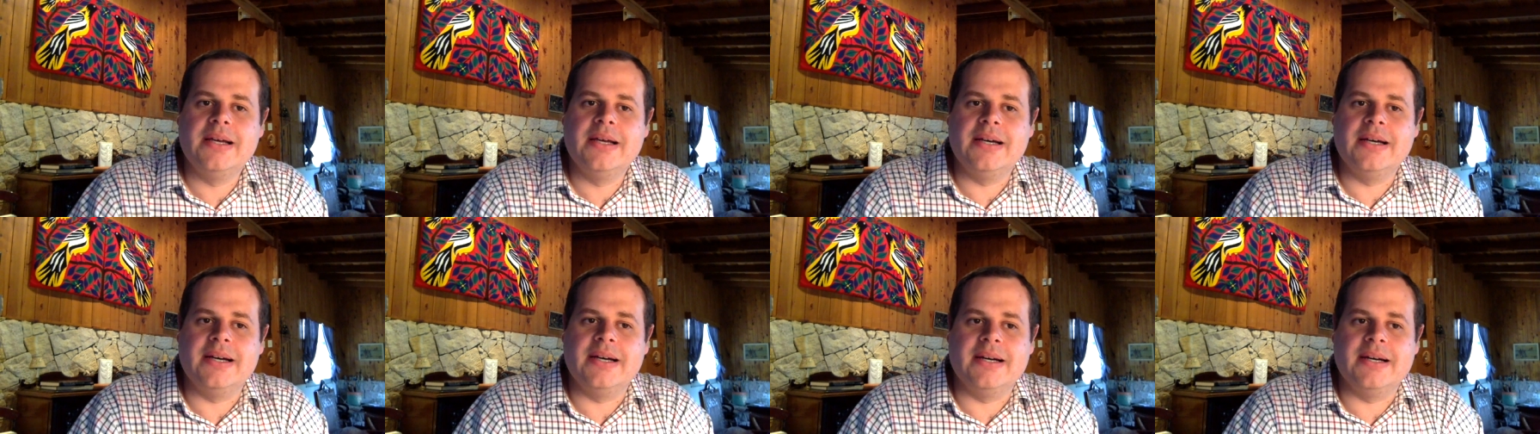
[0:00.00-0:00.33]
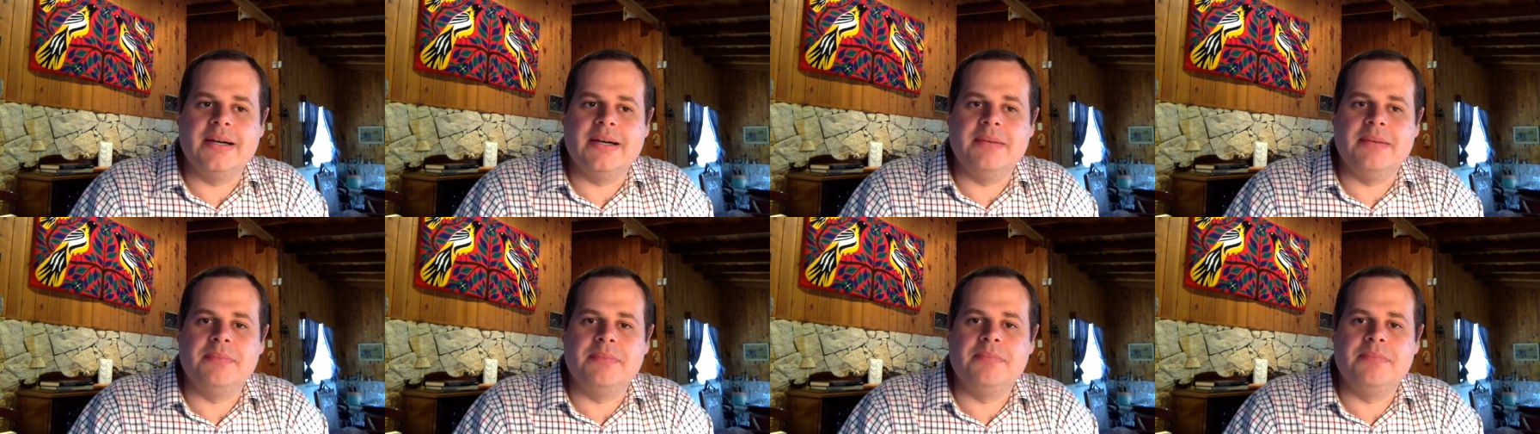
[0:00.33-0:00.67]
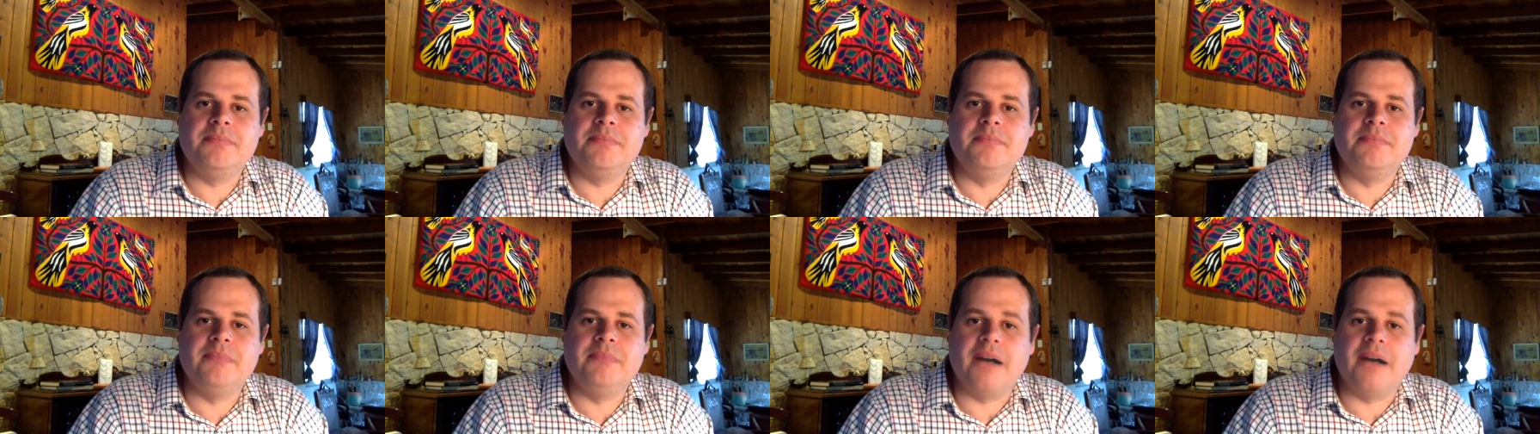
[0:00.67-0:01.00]

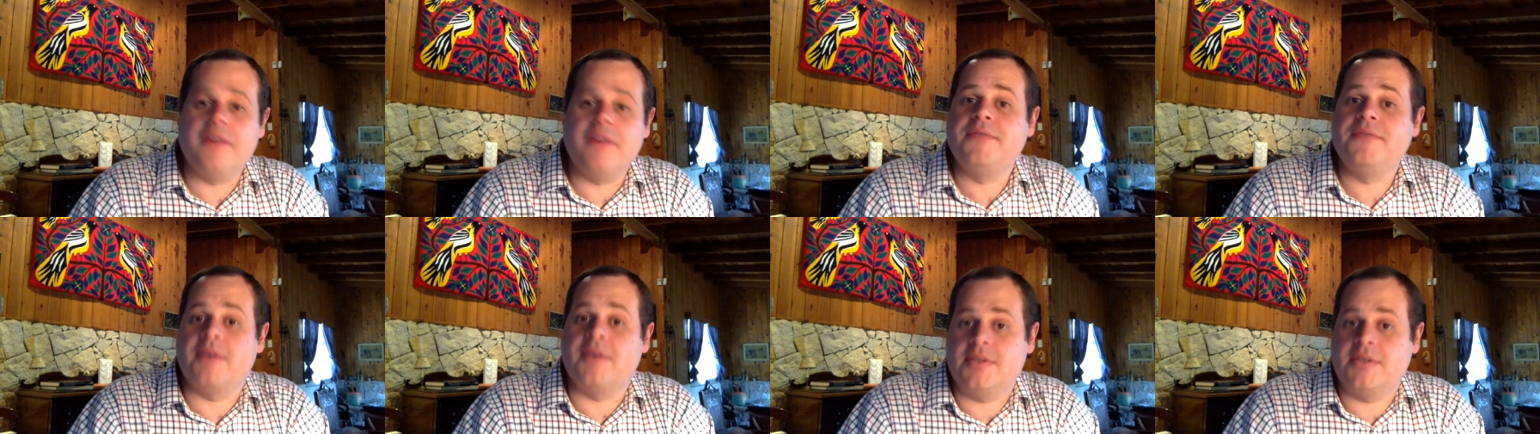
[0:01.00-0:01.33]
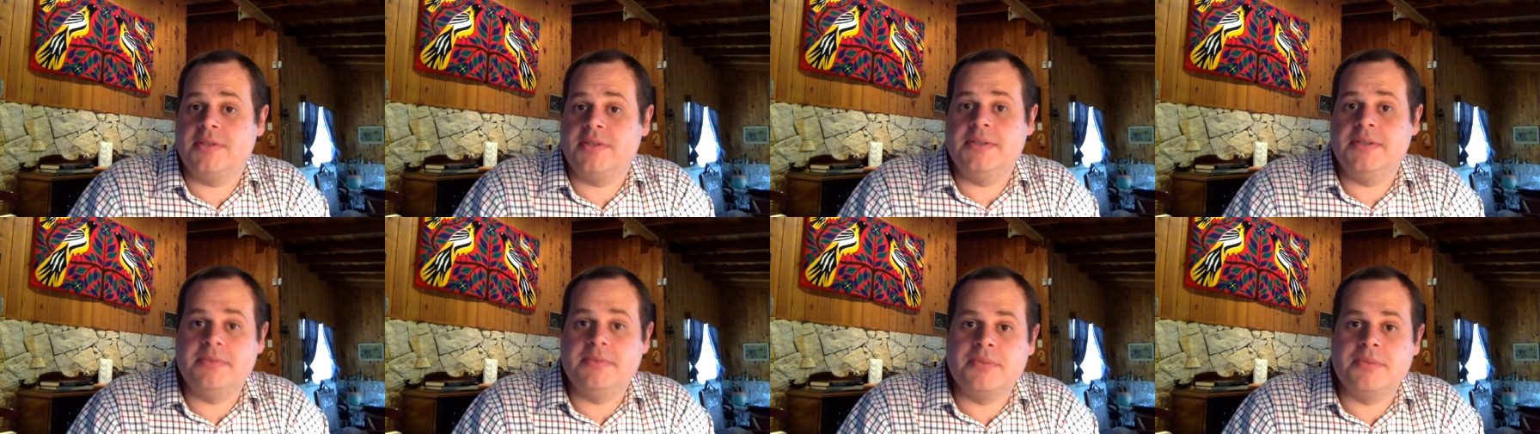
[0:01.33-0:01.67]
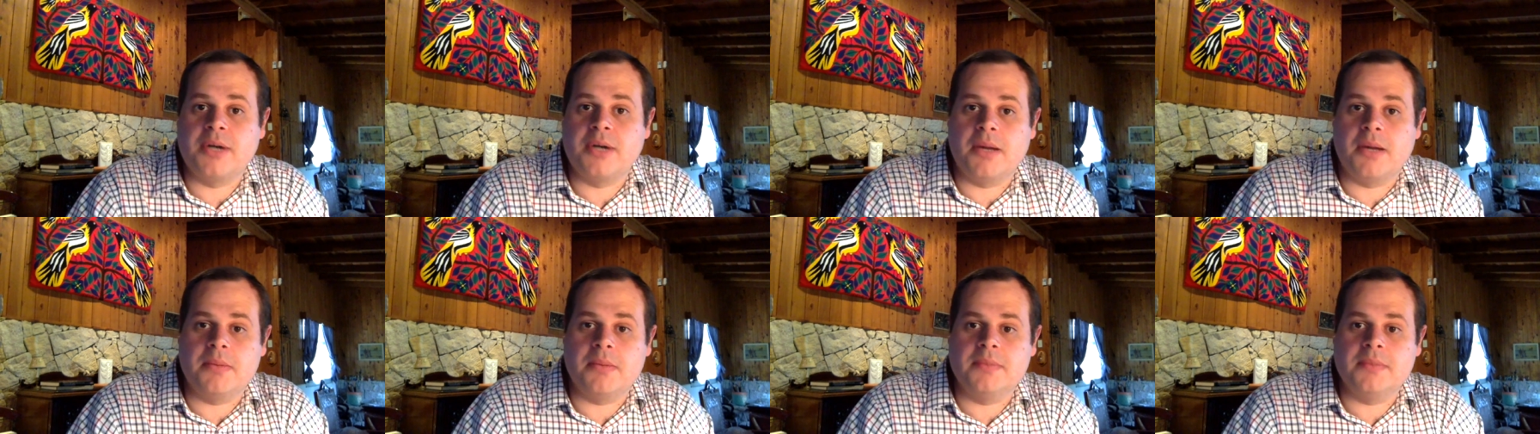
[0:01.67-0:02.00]
malfunctioning
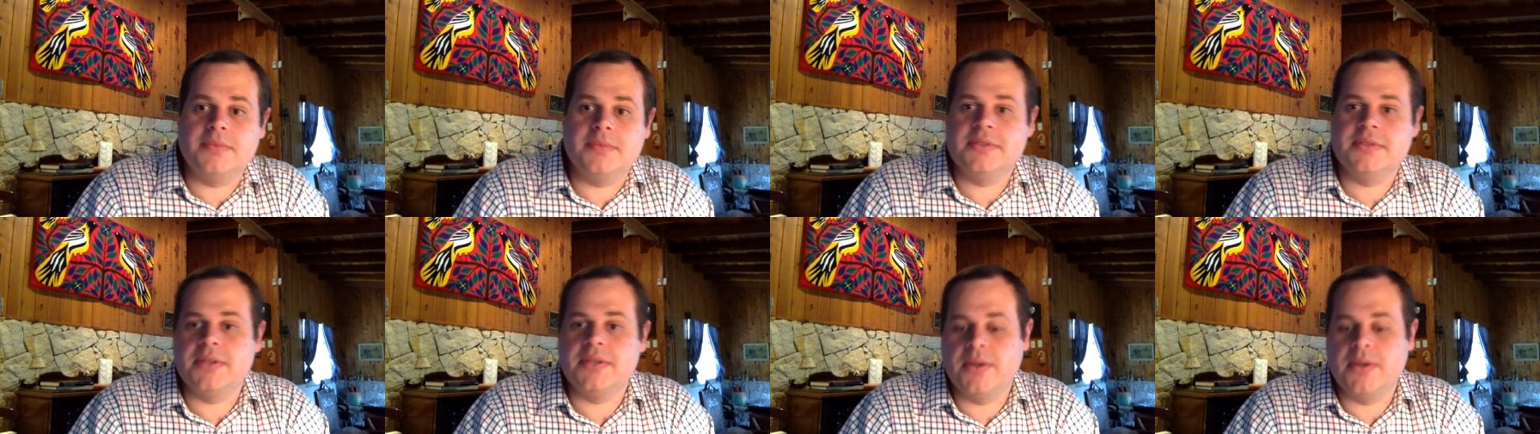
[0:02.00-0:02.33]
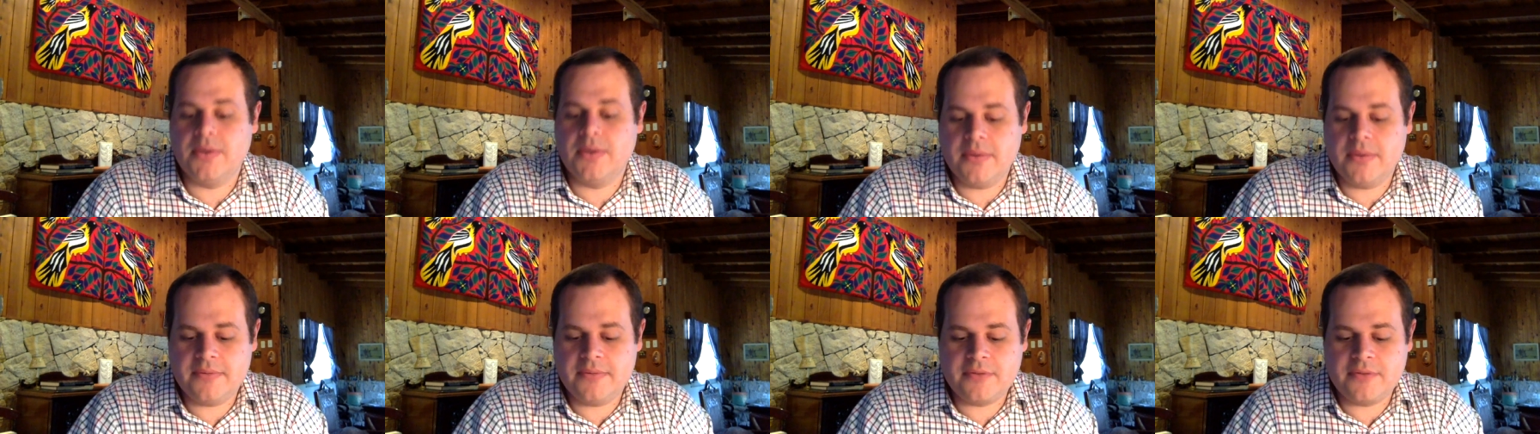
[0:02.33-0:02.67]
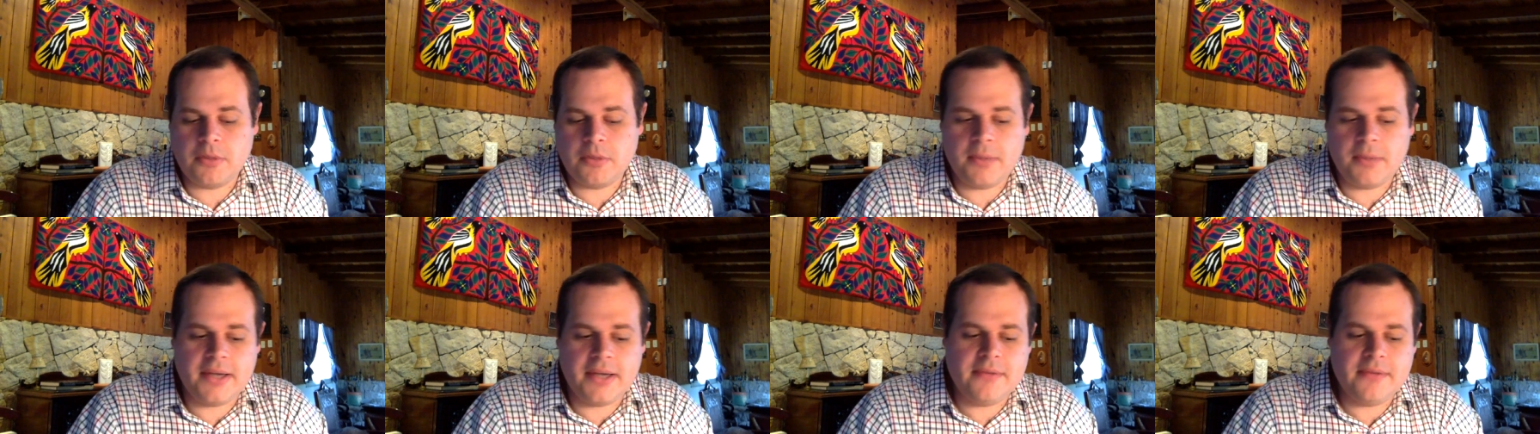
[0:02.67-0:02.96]
problems. So from